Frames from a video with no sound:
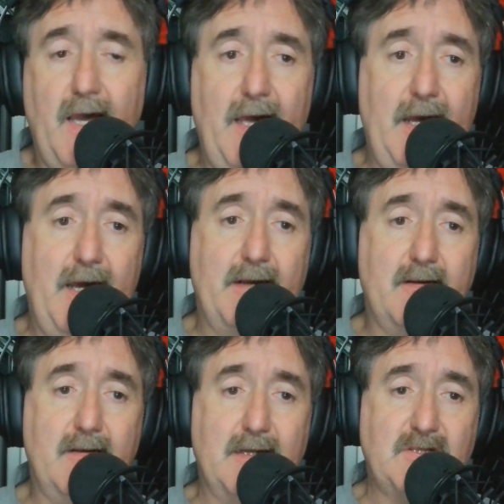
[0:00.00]

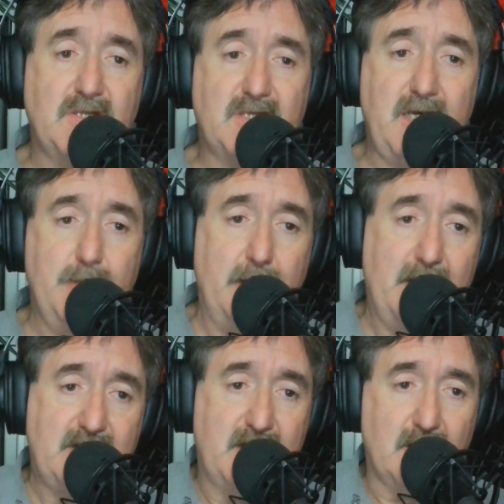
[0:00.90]
and let's just say my
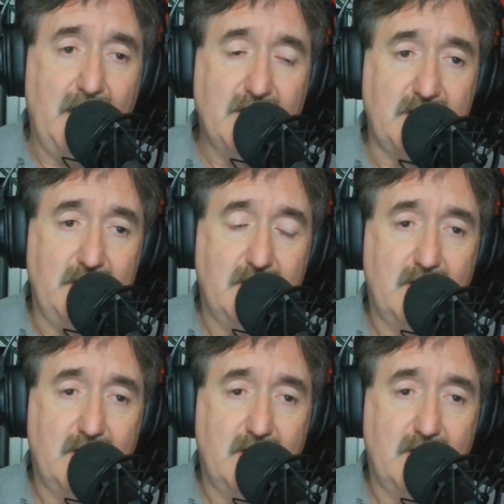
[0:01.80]
messy closet.